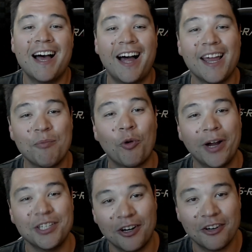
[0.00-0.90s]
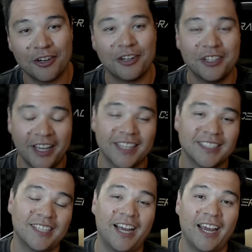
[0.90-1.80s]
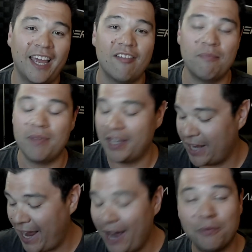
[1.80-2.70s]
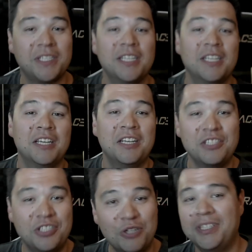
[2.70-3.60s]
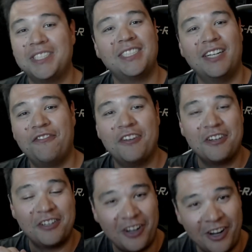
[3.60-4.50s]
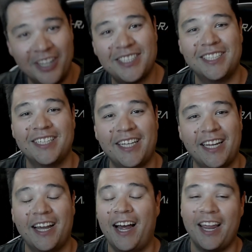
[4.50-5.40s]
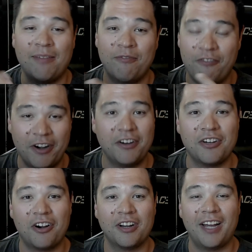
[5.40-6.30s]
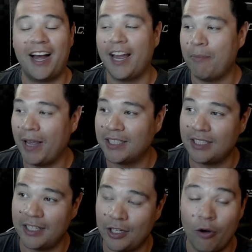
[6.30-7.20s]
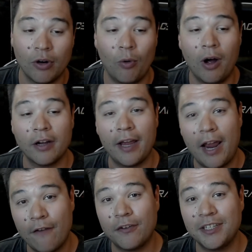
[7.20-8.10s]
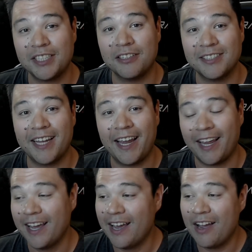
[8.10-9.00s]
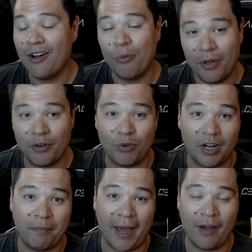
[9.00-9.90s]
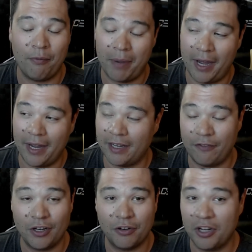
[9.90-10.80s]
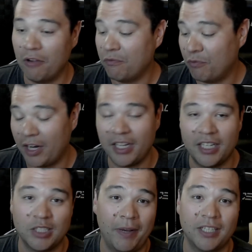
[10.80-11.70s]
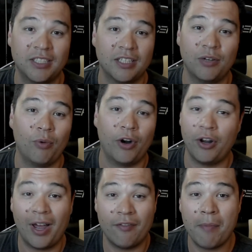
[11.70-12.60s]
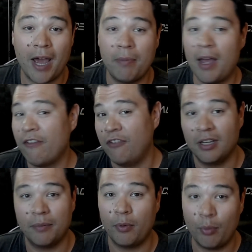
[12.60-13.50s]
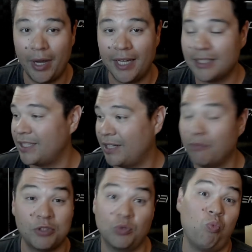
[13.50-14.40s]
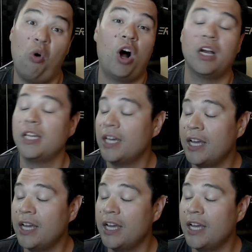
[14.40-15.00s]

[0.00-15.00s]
I am quite darker. Yes, I have been out doing stuff constantly. I am very dark. I basically go on a walk every single day with a ruck backpack. If you don't know, rucking is basically where you have a backpack, fill up with weights, and just walk.